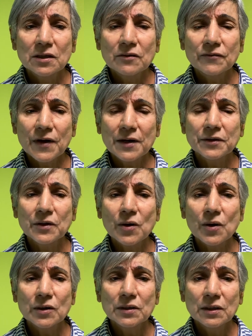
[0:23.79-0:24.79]
Father
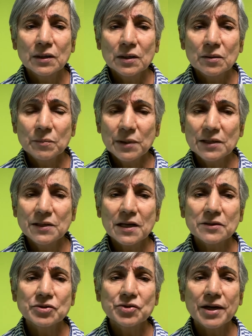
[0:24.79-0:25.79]
God, be their
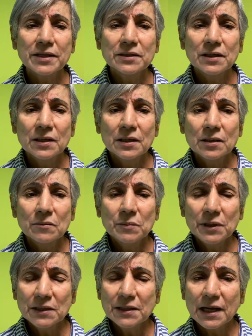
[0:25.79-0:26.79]
strength,
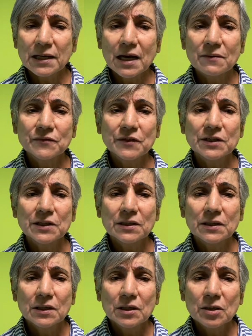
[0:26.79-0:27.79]
be their comforter,
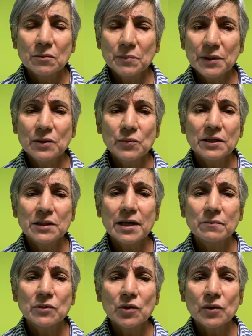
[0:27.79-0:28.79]
be with
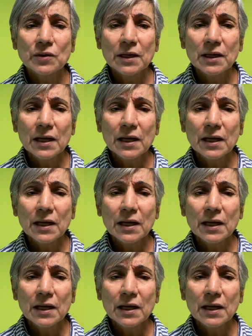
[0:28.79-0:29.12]
them, Lord.